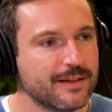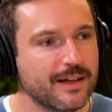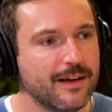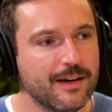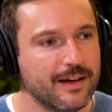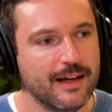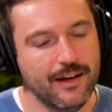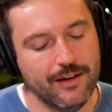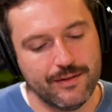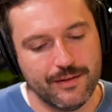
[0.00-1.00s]

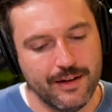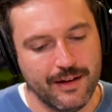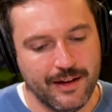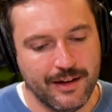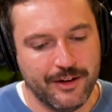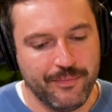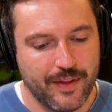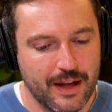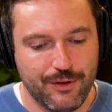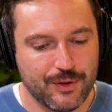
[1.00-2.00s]
And
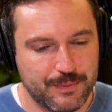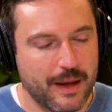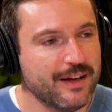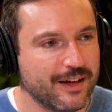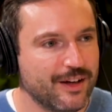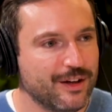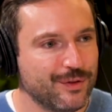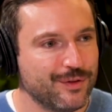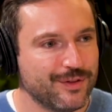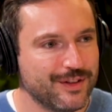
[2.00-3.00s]
if you're spending
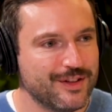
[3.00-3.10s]
enough